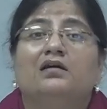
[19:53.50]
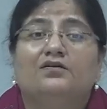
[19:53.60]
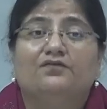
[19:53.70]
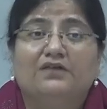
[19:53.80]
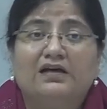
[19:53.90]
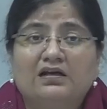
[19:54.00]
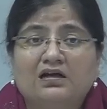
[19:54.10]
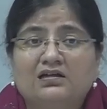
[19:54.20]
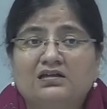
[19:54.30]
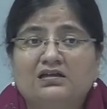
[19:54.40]
Where
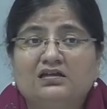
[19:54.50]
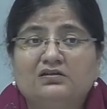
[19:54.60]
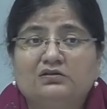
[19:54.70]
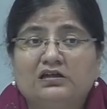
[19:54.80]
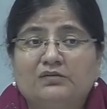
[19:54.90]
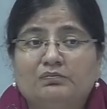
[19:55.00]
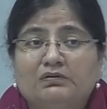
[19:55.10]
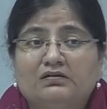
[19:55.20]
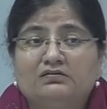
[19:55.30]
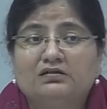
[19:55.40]
are the
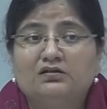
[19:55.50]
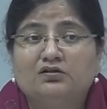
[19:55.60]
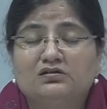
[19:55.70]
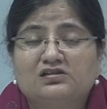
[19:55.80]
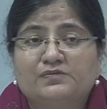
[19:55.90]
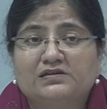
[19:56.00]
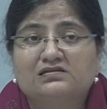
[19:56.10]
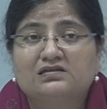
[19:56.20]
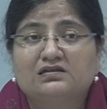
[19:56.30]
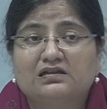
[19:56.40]
this
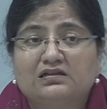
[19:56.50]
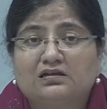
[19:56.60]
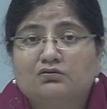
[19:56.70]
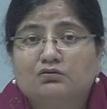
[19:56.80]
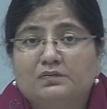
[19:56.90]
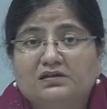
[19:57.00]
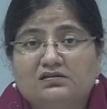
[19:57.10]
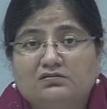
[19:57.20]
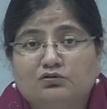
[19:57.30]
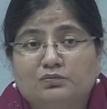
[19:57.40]
personal data could
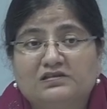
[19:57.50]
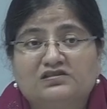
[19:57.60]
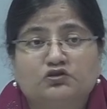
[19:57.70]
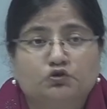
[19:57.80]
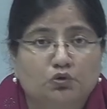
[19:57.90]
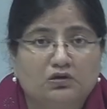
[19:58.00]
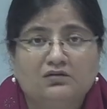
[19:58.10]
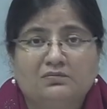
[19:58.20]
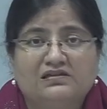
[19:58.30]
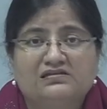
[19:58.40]
be
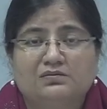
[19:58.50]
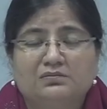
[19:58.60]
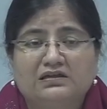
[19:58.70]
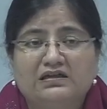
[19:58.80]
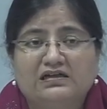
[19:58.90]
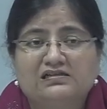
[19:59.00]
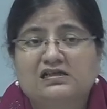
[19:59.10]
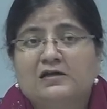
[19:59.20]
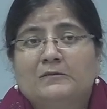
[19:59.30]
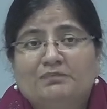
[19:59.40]
stolen by somebody else.
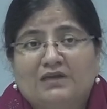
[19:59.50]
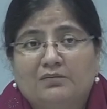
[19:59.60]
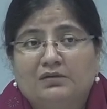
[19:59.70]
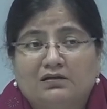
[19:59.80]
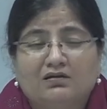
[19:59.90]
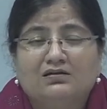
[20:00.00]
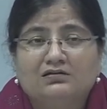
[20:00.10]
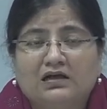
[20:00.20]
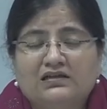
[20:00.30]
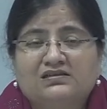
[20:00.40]
I mean,
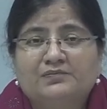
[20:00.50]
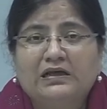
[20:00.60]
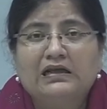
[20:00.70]
it's a big